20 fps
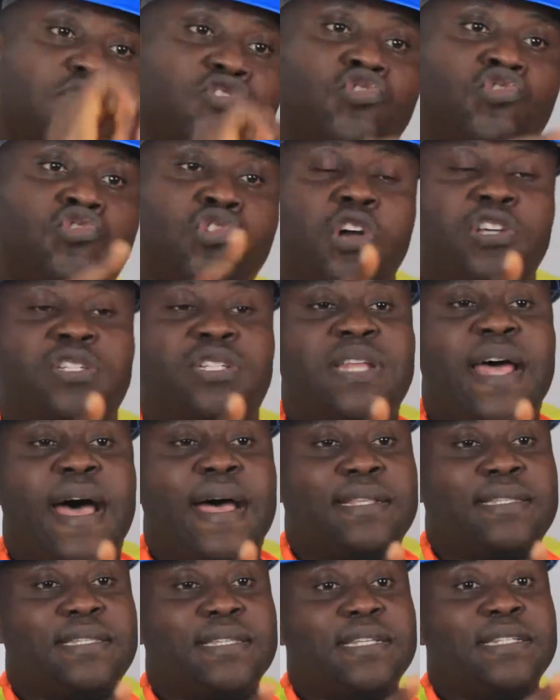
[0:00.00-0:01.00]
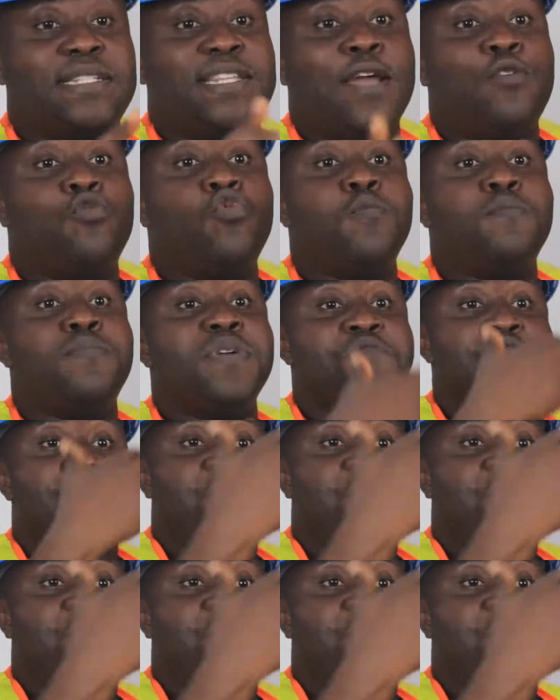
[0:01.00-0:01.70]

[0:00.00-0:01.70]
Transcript: such that they won't be